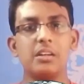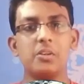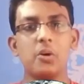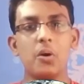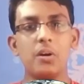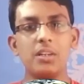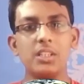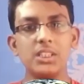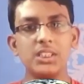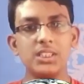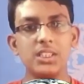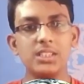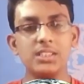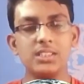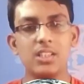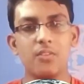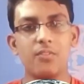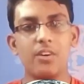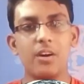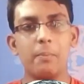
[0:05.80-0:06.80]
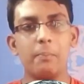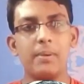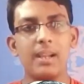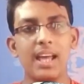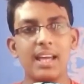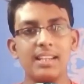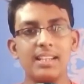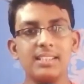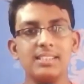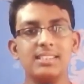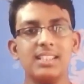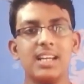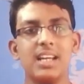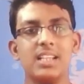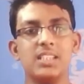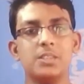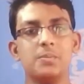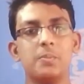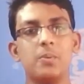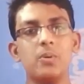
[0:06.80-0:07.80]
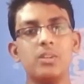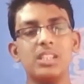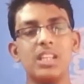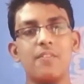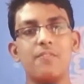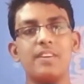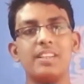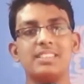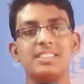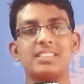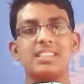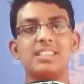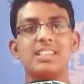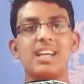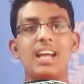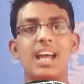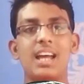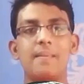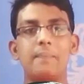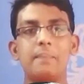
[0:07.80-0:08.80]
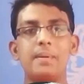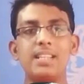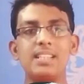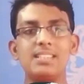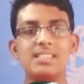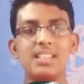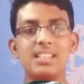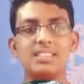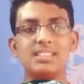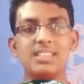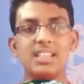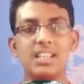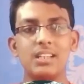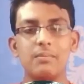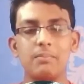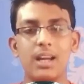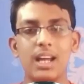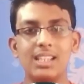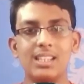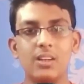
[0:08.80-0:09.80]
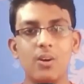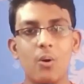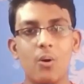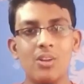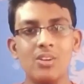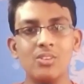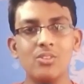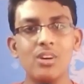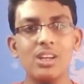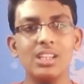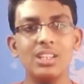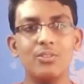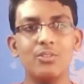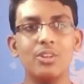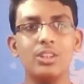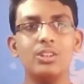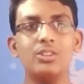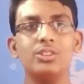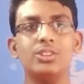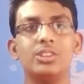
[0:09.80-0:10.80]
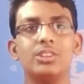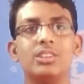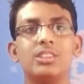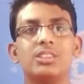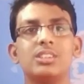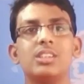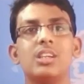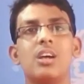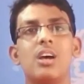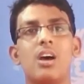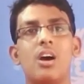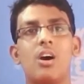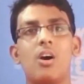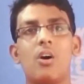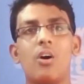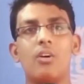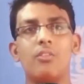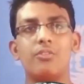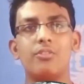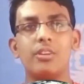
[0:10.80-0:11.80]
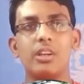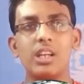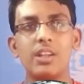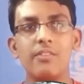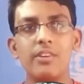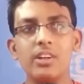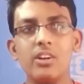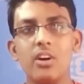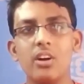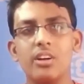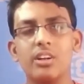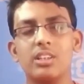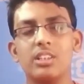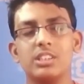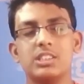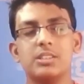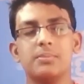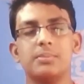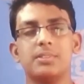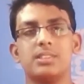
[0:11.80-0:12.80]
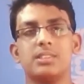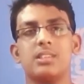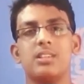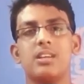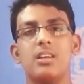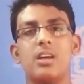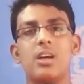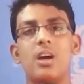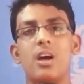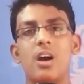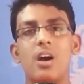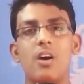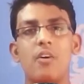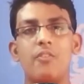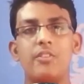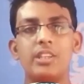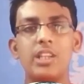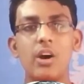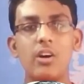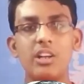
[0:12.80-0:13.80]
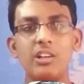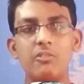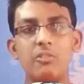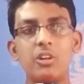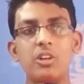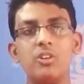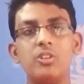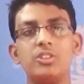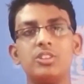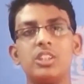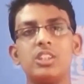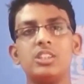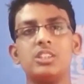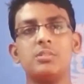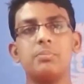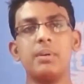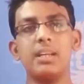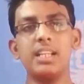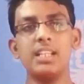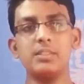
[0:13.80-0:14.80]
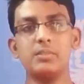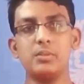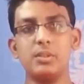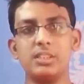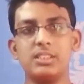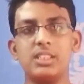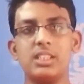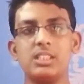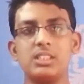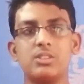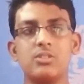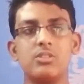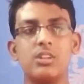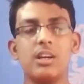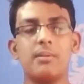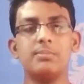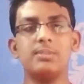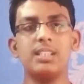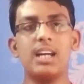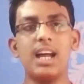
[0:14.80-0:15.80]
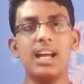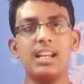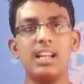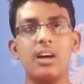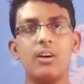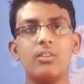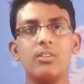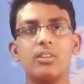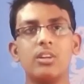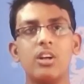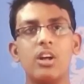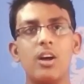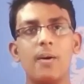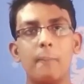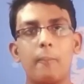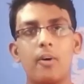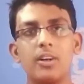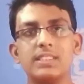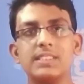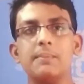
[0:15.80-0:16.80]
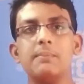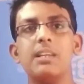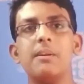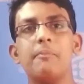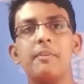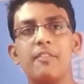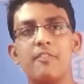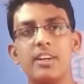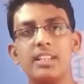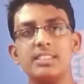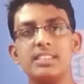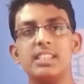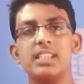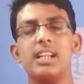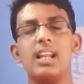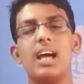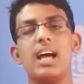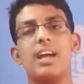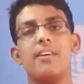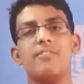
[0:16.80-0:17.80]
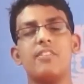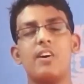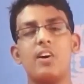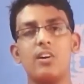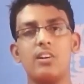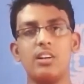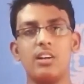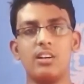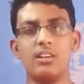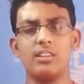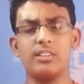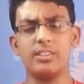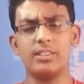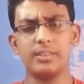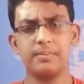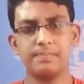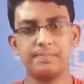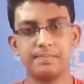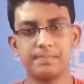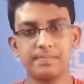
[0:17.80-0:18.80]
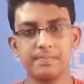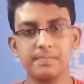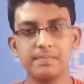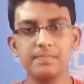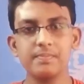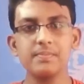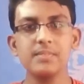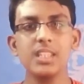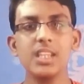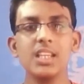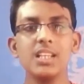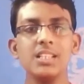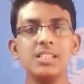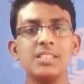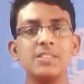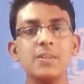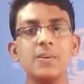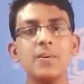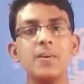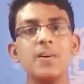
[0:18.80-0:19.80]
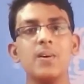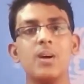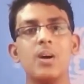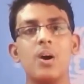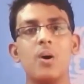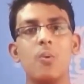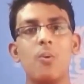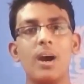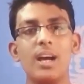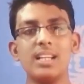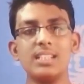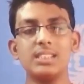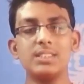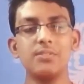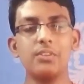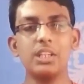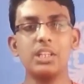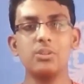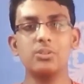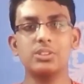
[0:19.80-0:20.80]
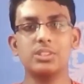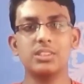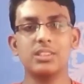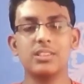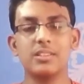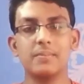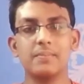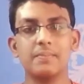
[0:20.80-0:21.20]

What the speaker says: Conditions of our planet has both affected and been sustained by the ongoing evolutions of living organisms. Without evolutions, many species would have died out, possibly preventing life on Earth. So, what is evolution?